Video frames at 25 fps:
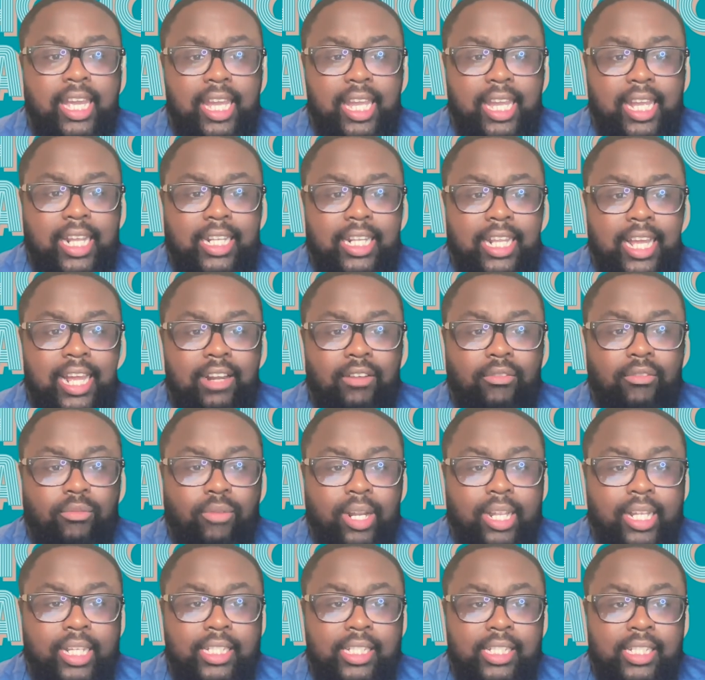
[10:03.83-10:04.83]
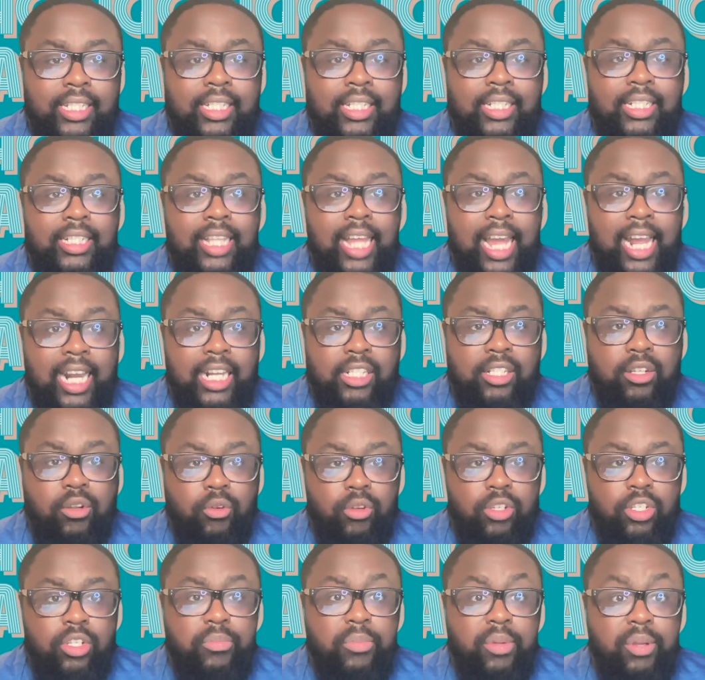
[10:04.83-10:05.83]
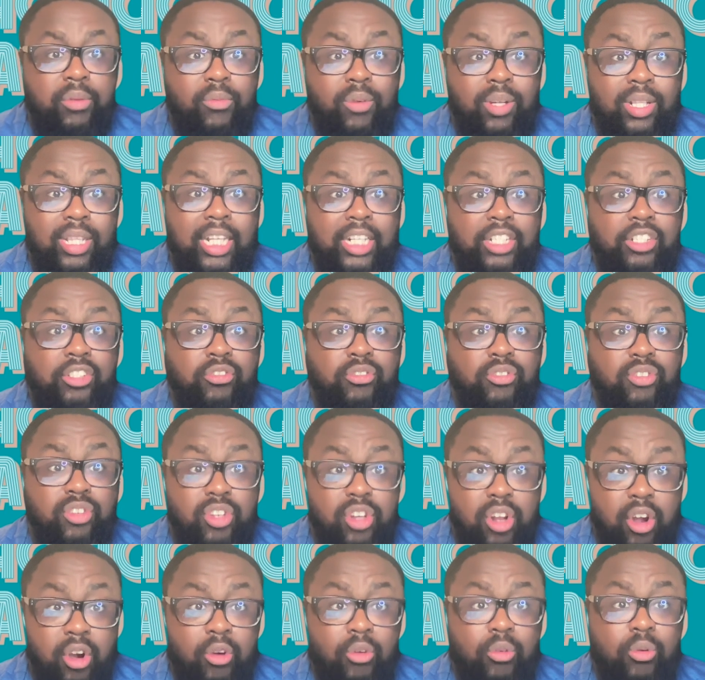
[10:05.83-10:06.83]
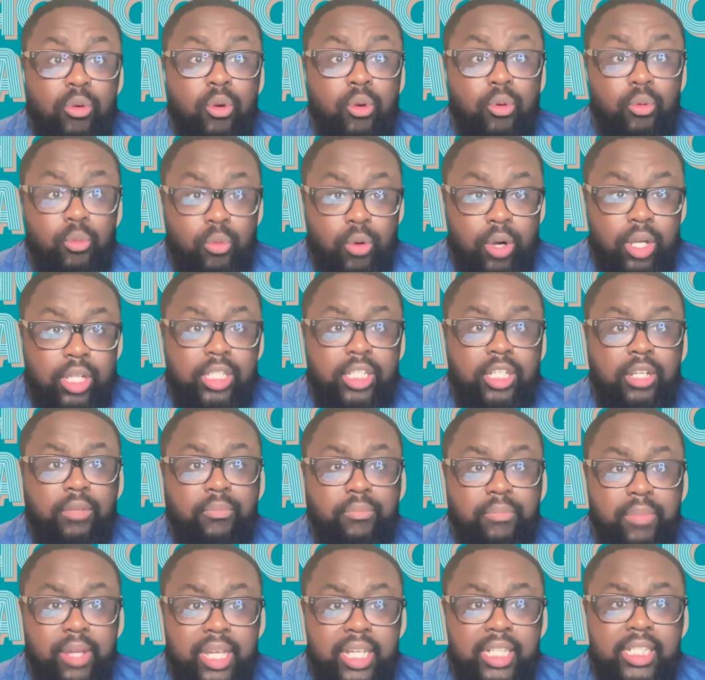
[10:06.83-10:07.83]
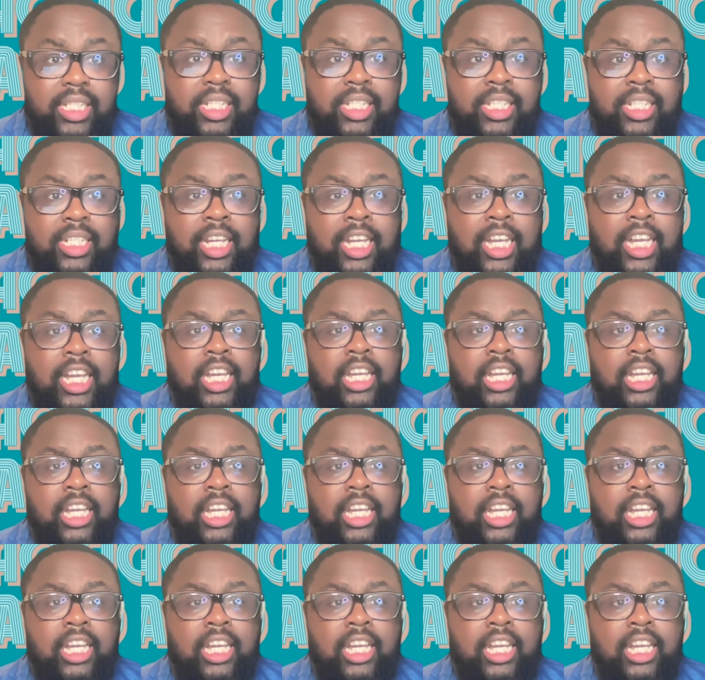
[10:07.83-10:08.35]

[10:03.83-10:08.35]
in that race, that is going to be one that you don't want to miss.